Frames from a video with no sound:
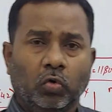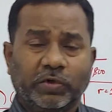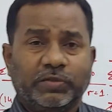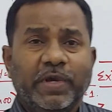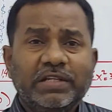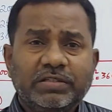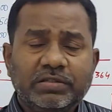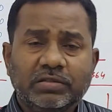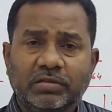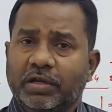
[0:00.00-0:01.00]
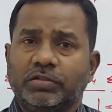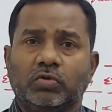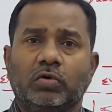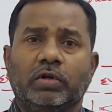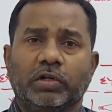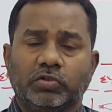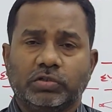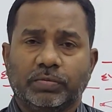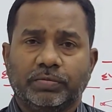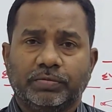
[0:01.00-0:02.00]
Which means there is no
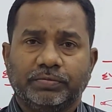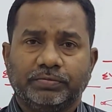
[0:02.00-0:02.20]
relationship.